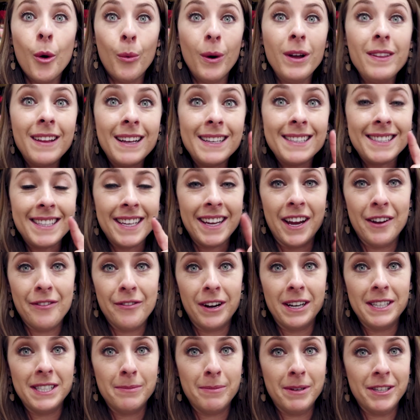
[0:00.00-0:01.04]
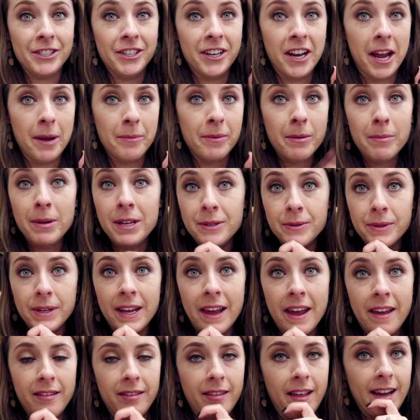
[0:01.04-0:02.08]
One last thing I forgot to mention. I'm gonna be
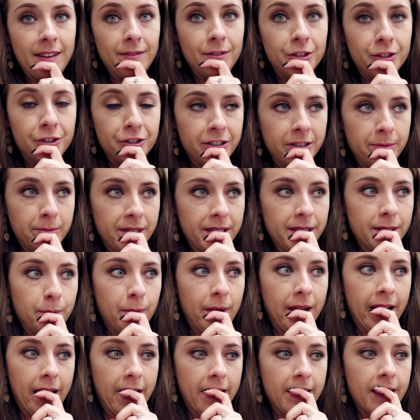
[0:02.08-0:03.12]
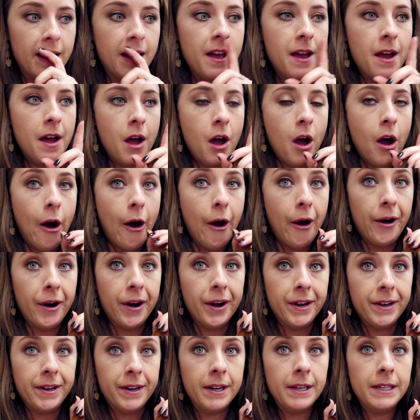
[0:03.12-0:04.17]
doing a live stream this weekend
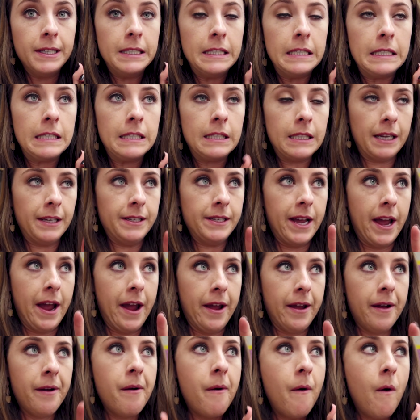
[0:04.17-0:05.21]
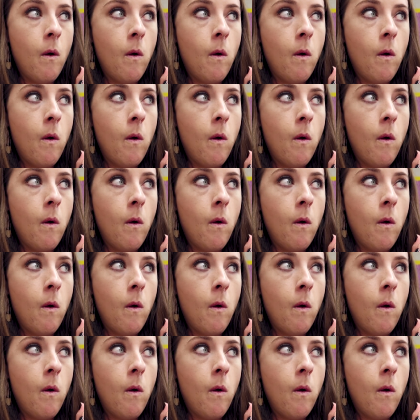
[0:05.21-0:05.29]
on Sunday.